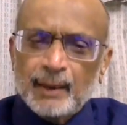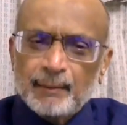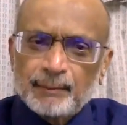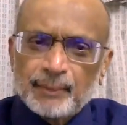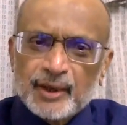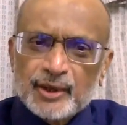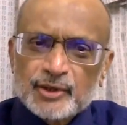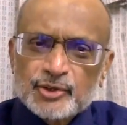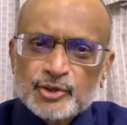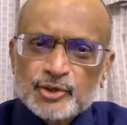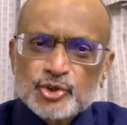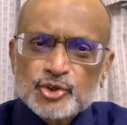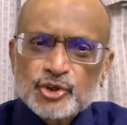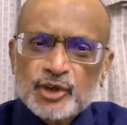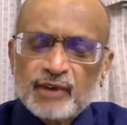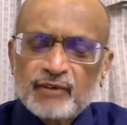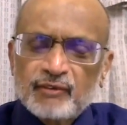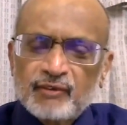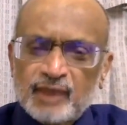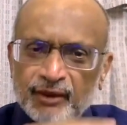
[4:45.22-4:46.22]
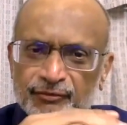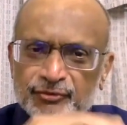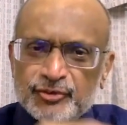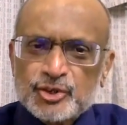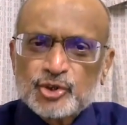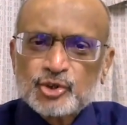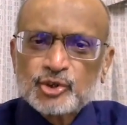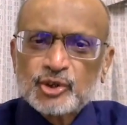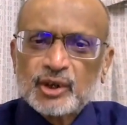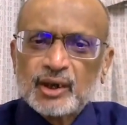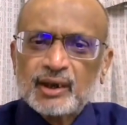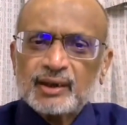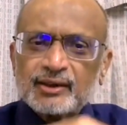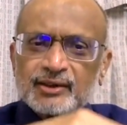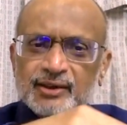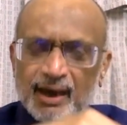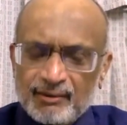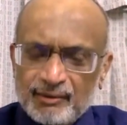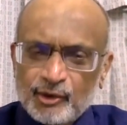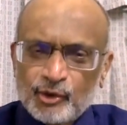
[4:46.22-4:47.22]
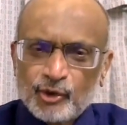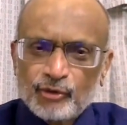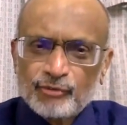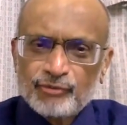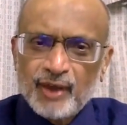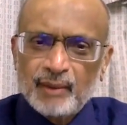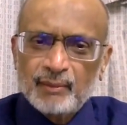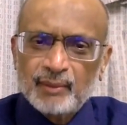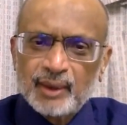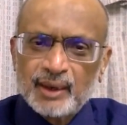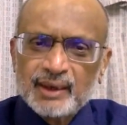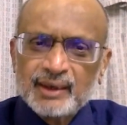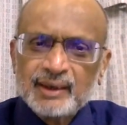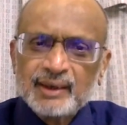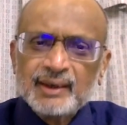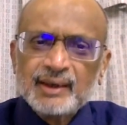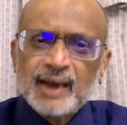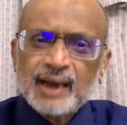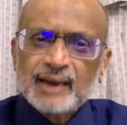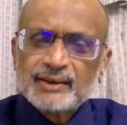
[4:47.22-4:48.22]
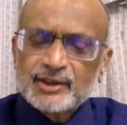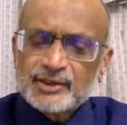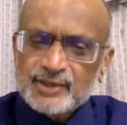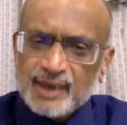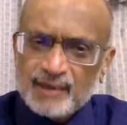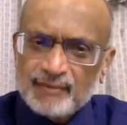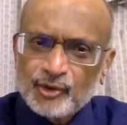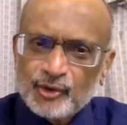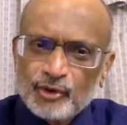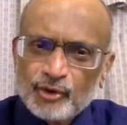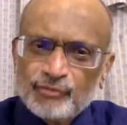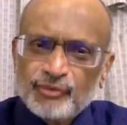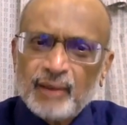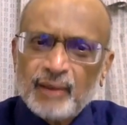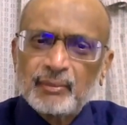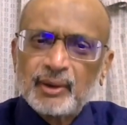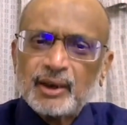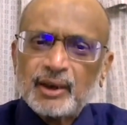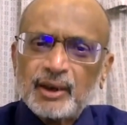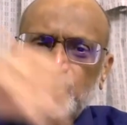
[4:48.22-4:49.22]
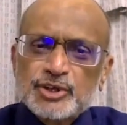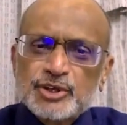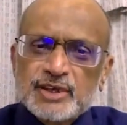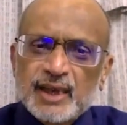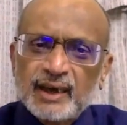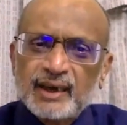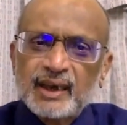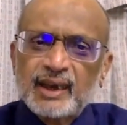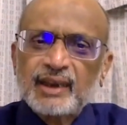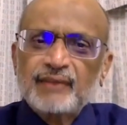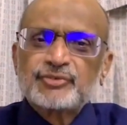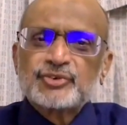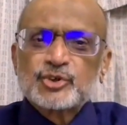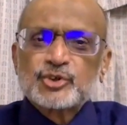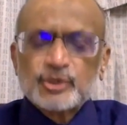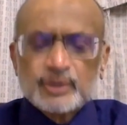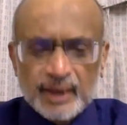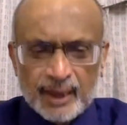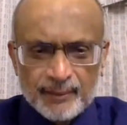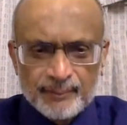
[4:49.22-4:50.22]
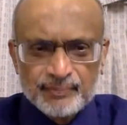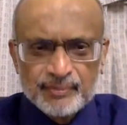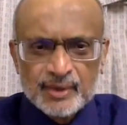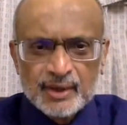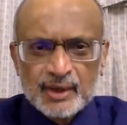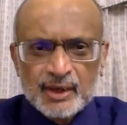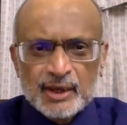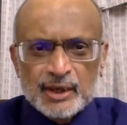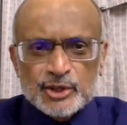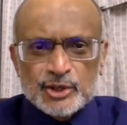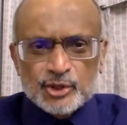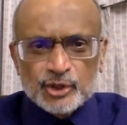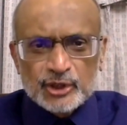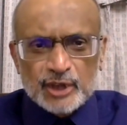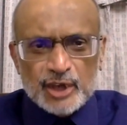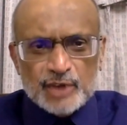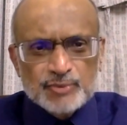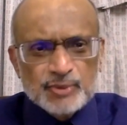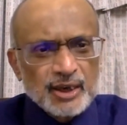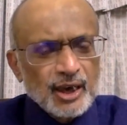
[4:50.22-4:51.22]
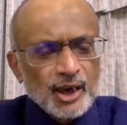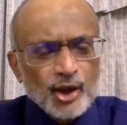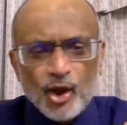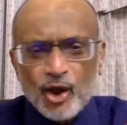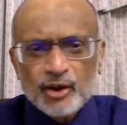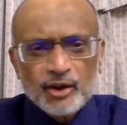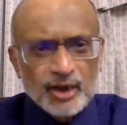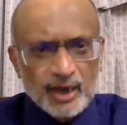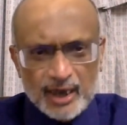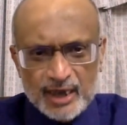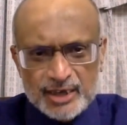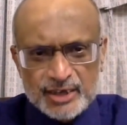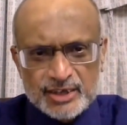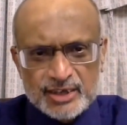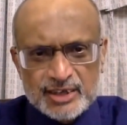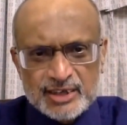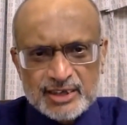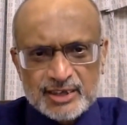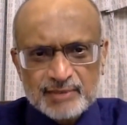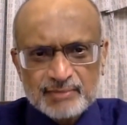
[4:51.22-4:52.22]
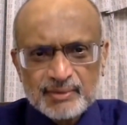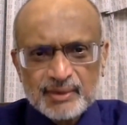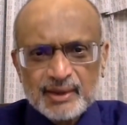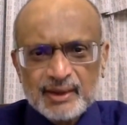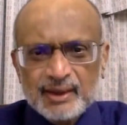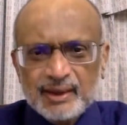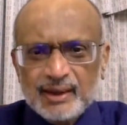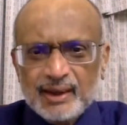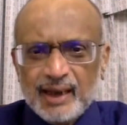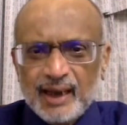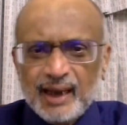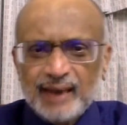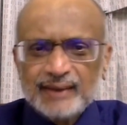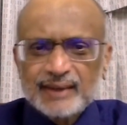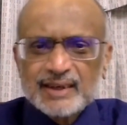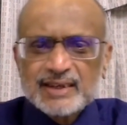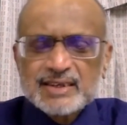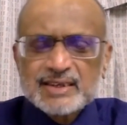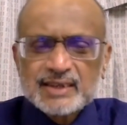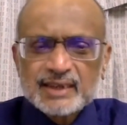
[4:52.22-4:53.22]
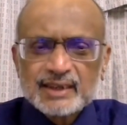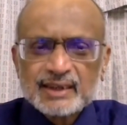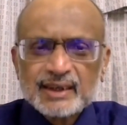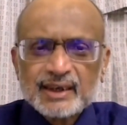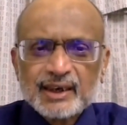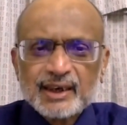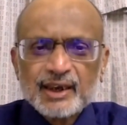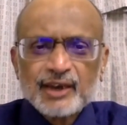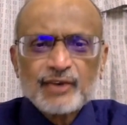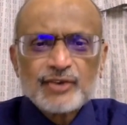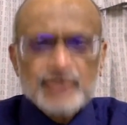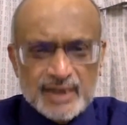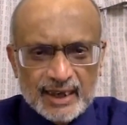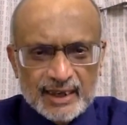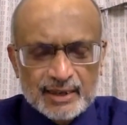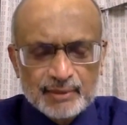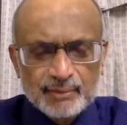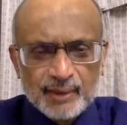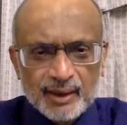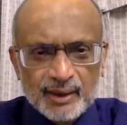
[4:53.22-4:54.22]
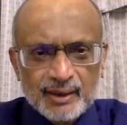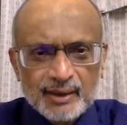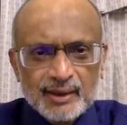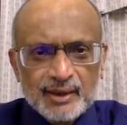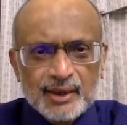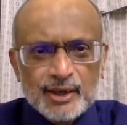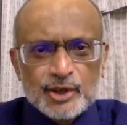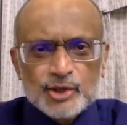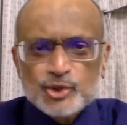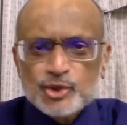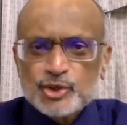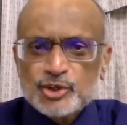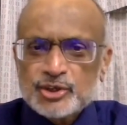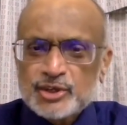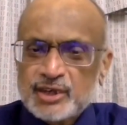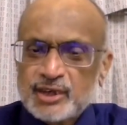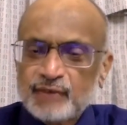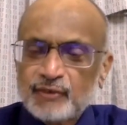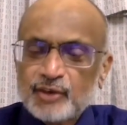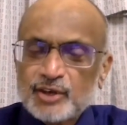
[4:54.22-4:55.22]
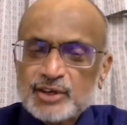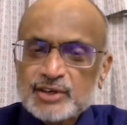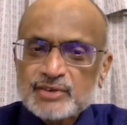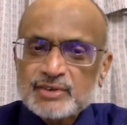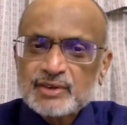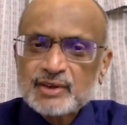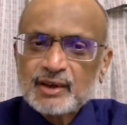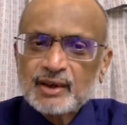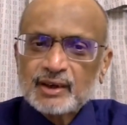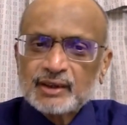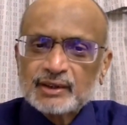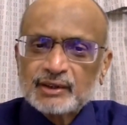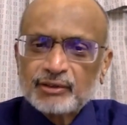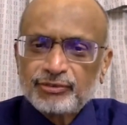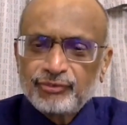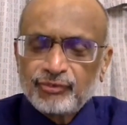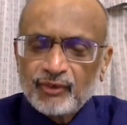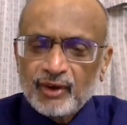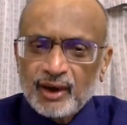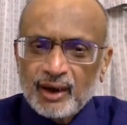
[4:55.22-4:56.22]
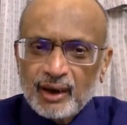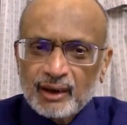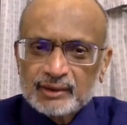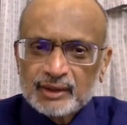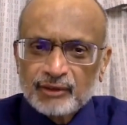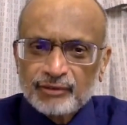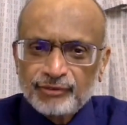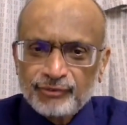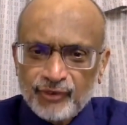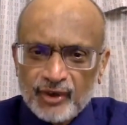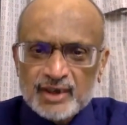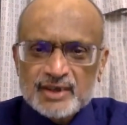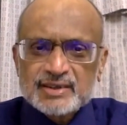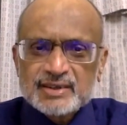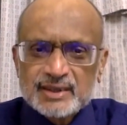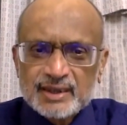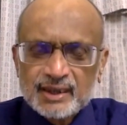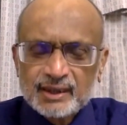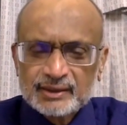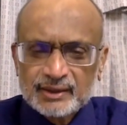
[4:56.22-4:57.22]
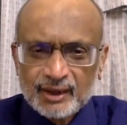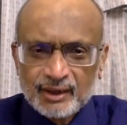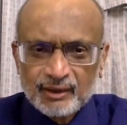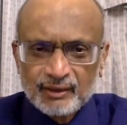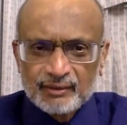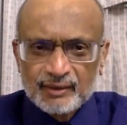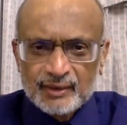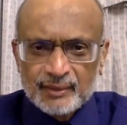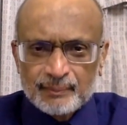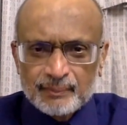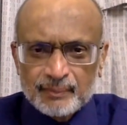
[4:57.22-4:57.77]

emperors used to give gifts to the Travancore family and the Travancore family would send gifts to them. So there's been a long relationship and there's a certain degree of sentiment. So she was the